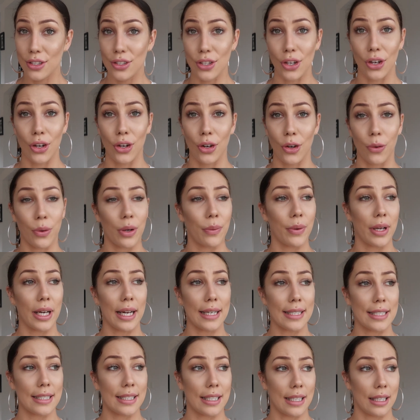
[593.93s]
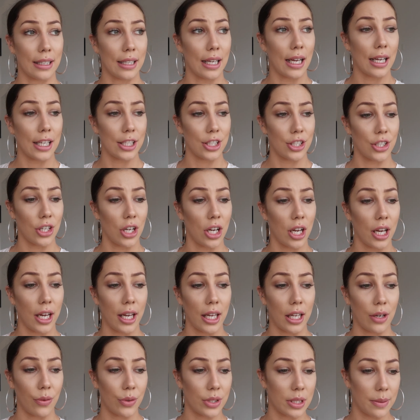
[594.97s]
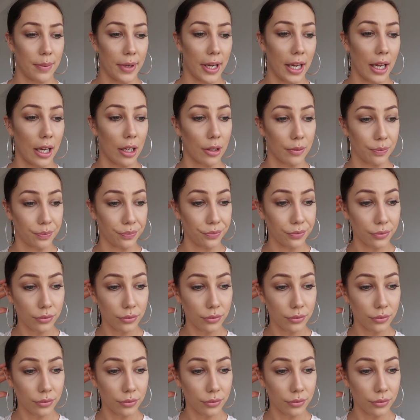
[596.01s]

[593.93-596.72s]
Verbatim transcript: So we went out to dinner last night and it was about